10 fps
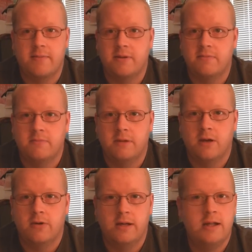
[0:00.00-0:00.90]
And, you
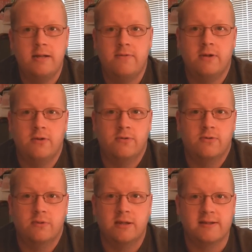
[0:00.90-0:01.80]
know, he didn't even know it
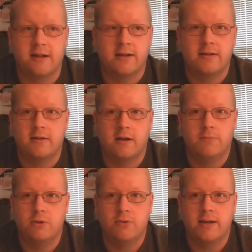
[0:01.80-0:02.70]
was released
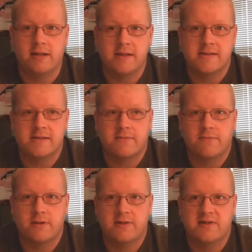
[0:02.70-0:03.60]
on Blu-ray disc
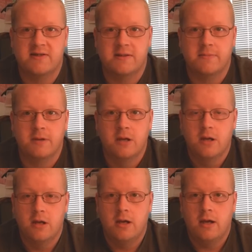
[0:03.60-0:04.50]
for the system.
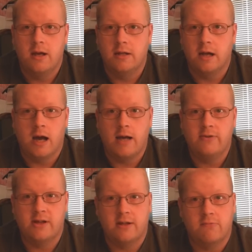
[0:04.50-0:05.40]
And I
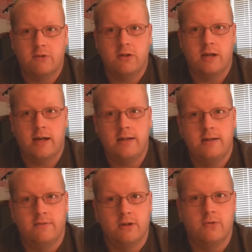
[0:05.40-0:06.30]
was like, really? I
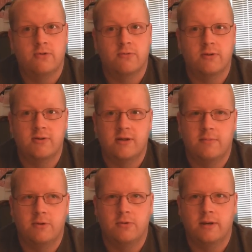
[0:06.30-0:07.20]
didn't even know it was released
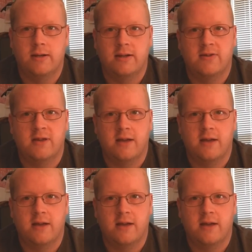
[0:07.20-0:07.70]
on Blu-ray disc.